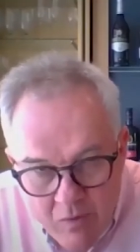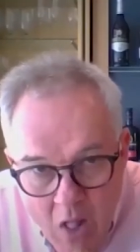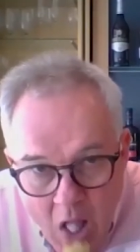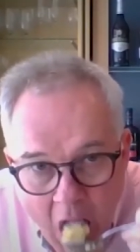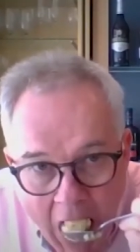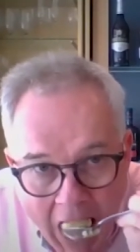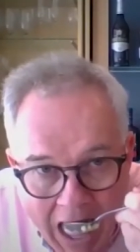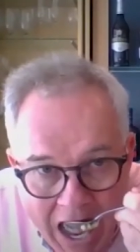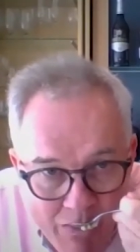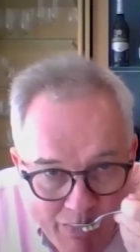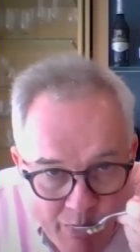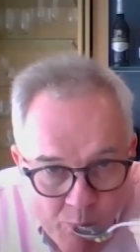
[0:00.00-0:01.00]
mm,
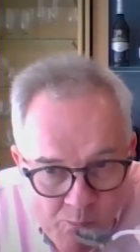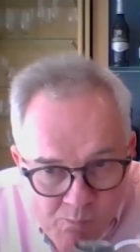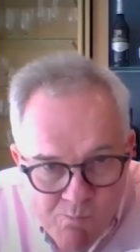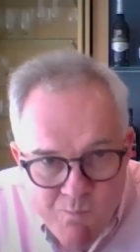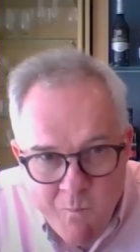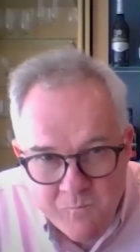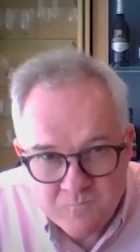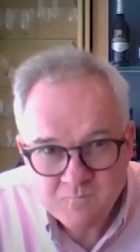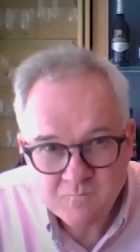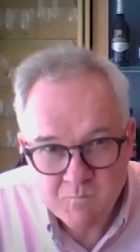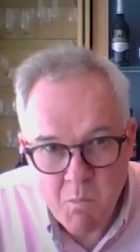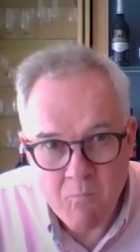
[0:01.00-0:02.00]
really good way
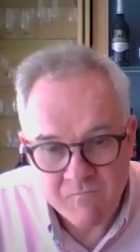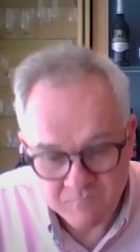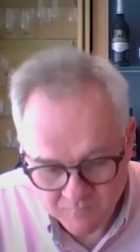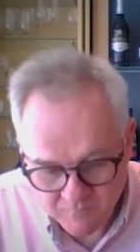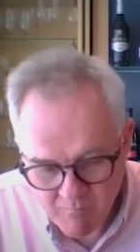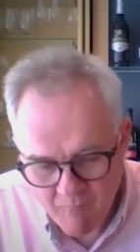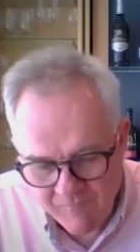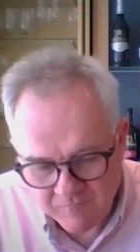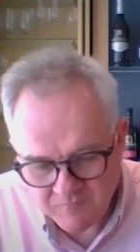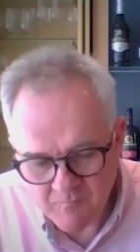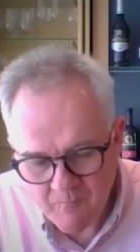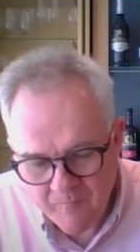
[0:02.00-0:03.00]
to
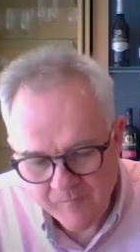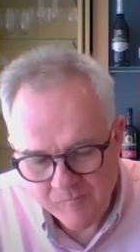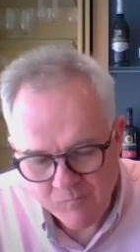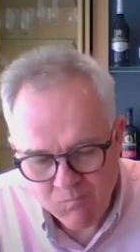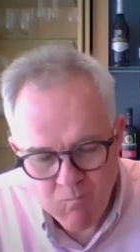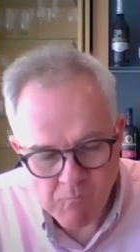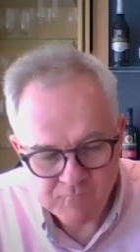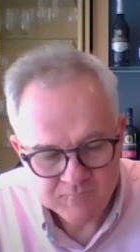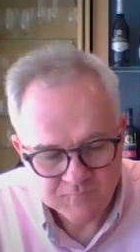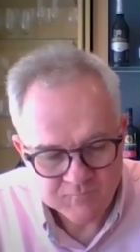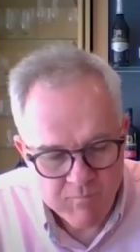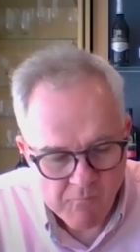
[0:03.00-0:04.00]
finish off before i let
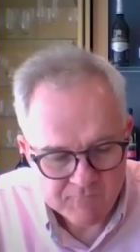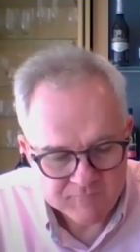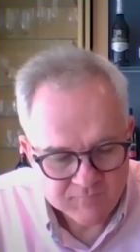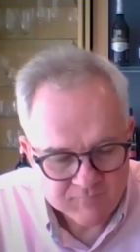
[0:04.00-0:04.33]
you go uh,